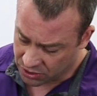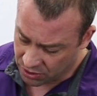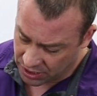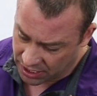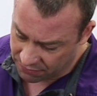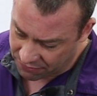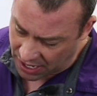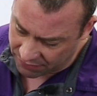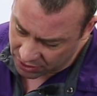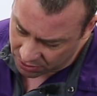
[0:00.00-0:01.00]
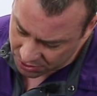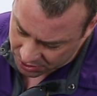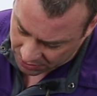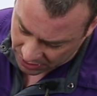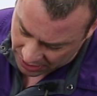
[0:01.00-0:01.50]
So you get five of
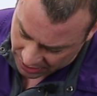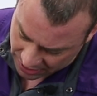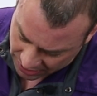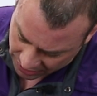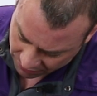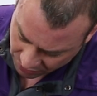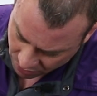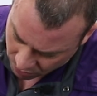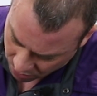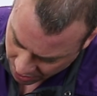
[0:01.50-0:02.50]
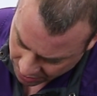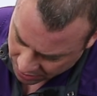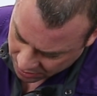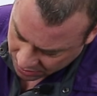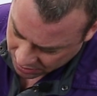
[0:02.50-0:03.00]
those, and then they give you
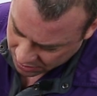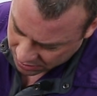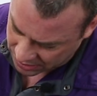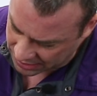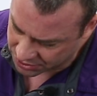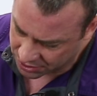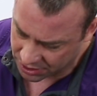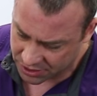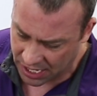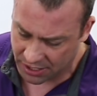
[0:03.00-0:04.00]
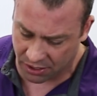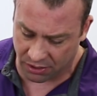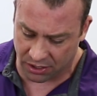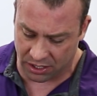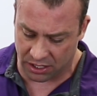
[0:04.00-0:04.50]
one extra
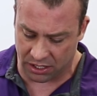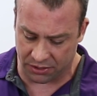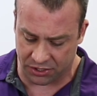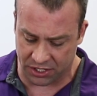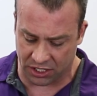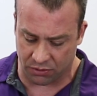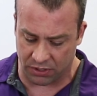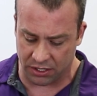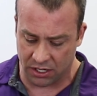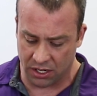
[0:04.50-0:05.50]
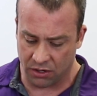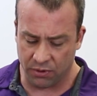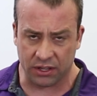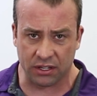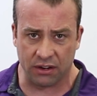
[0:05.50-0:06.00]
container, uh, the sixth one
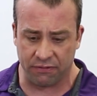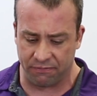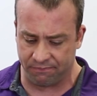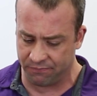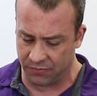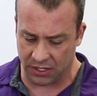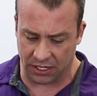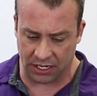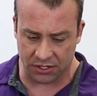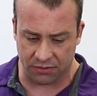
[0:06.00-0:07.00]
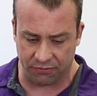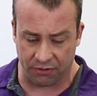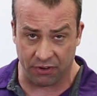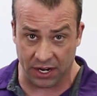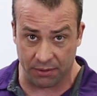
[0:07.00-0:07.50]
with, uh, I guess,
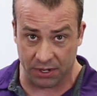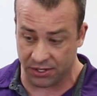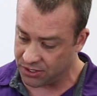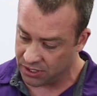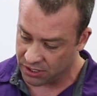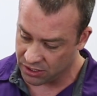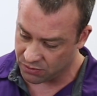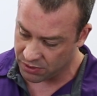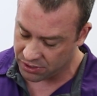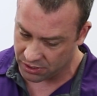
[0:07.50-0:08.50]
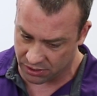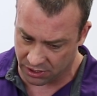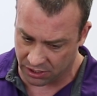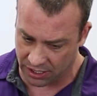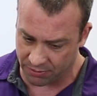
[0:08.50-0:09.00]
for vitamins is what the,
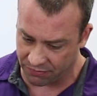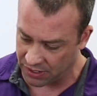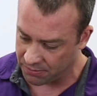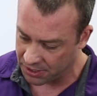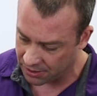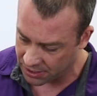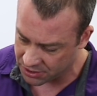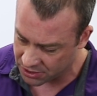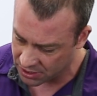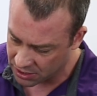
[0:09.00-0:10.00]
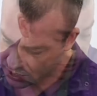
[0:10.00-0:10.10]
the claim to fame here is.